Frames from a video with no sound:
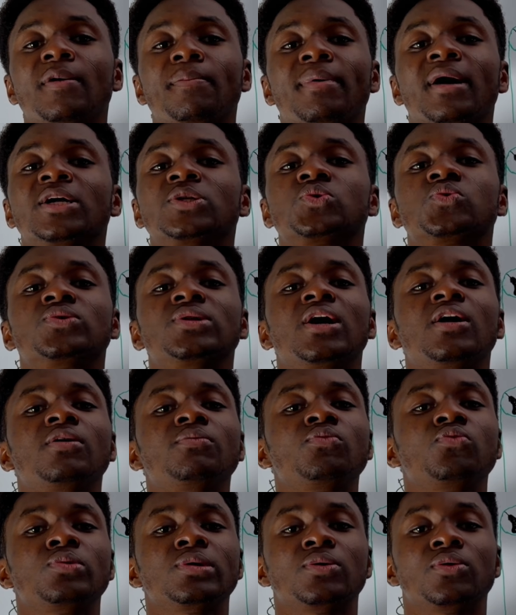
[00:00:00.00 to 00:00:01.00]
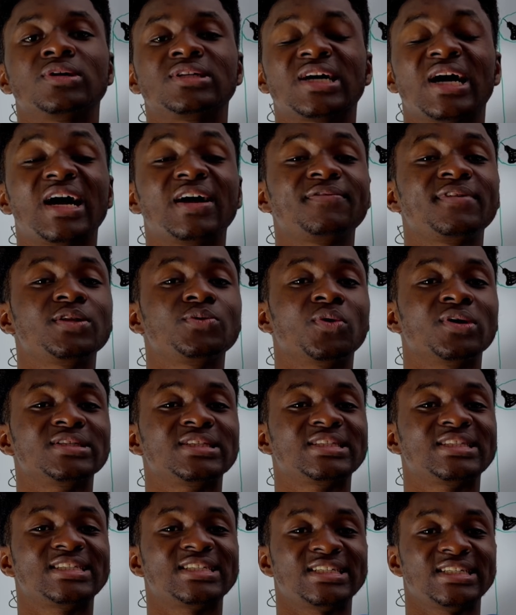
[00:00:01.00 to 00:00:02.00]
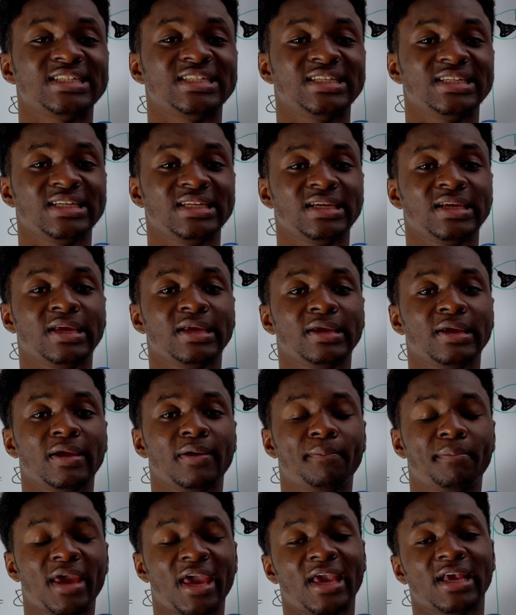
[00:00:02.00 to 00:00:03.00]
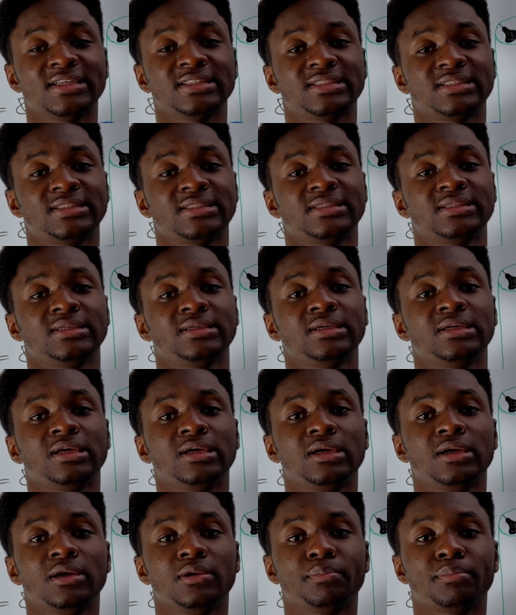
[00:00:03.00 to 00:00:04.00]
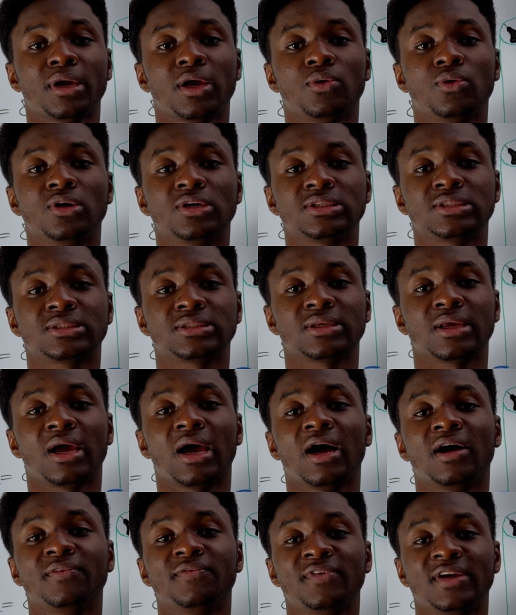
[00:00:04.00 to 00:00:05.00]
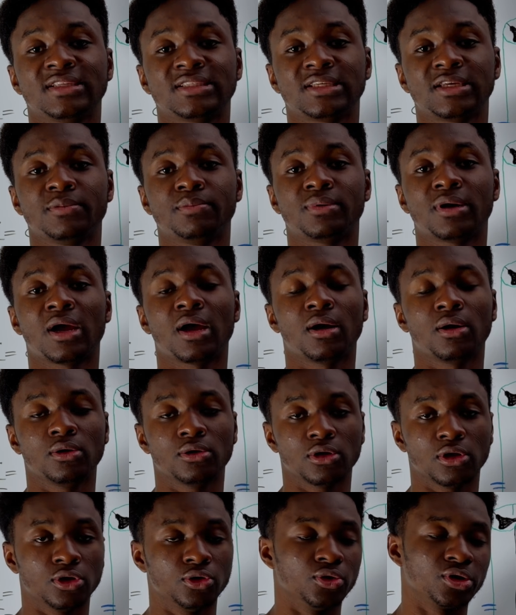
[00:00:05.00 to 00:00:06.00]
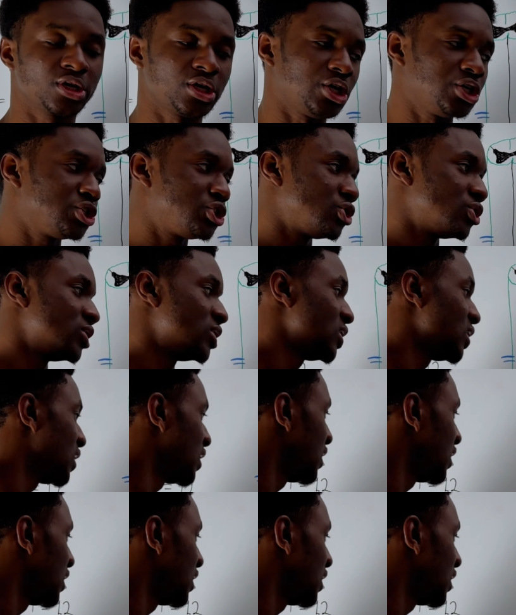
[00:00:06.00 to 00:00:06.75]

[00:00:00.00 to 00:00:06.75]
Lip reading: part, we now be what? Having what? 3 pairs per what? Vertebral location.